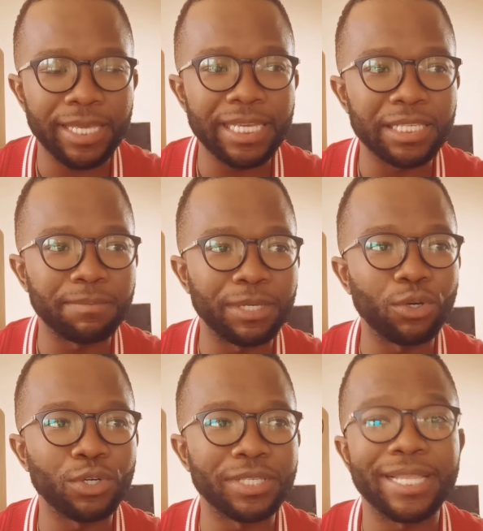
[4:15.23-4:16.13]
is
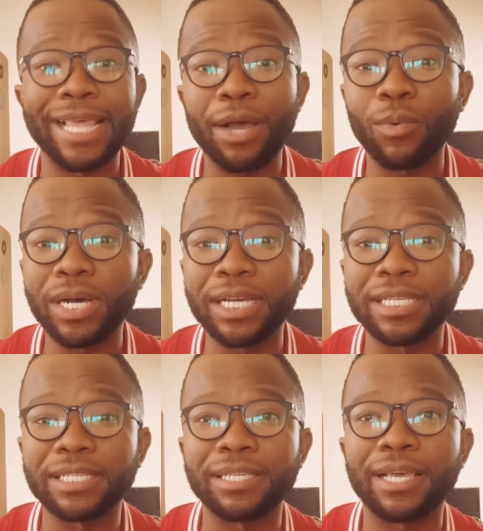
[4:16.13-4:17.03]
because that
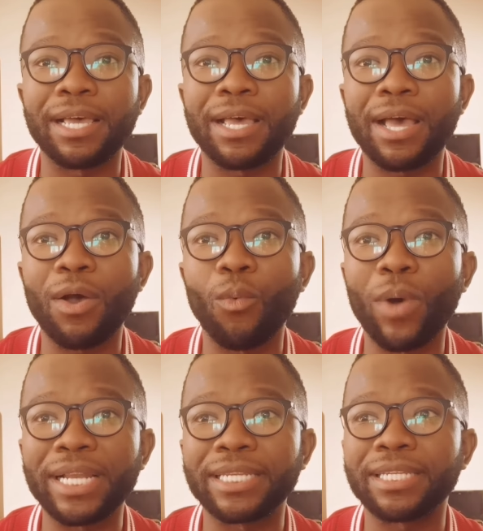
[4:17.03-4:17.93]
was
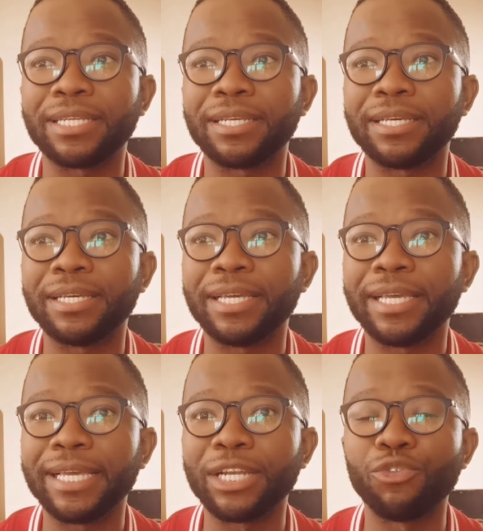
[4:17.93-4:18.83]
what
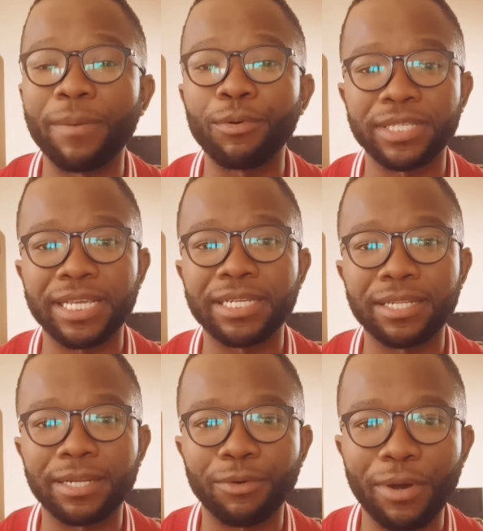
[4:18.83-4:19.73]
it
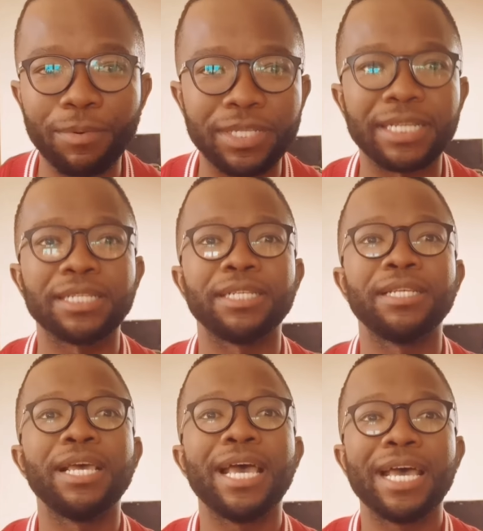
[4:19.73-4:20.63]
represented. It
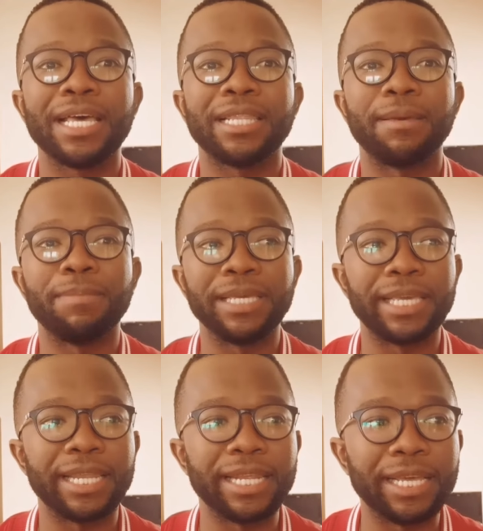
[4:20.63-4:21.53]
represented the
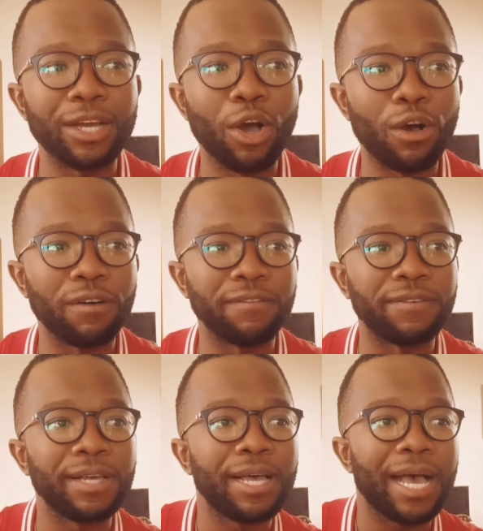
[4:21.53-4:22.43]
beginning
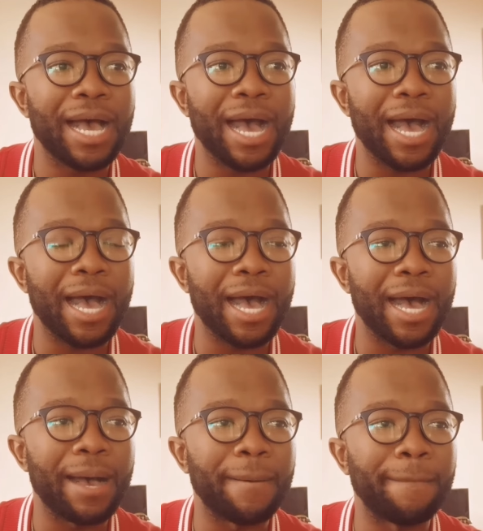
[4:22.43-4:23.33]
of
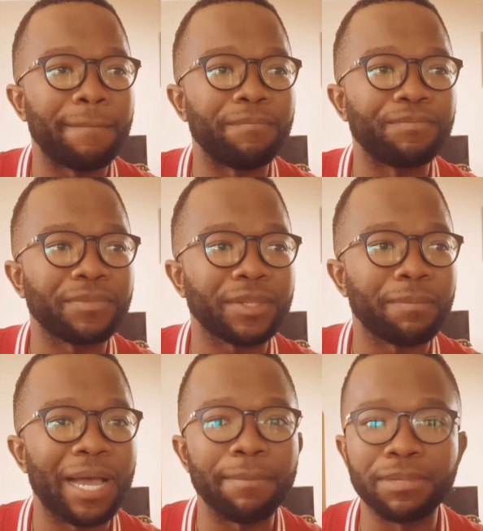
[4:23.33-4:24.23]

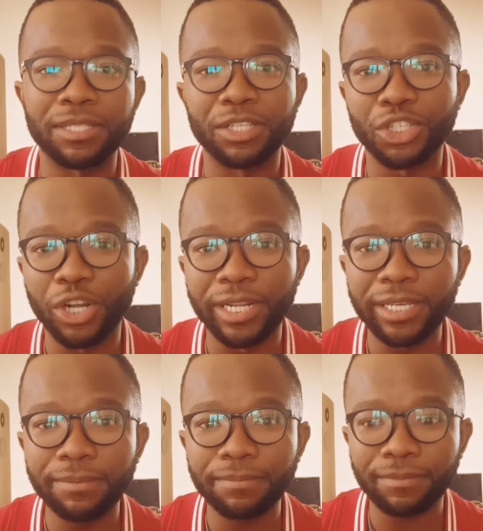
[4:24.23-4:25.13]
my business journey.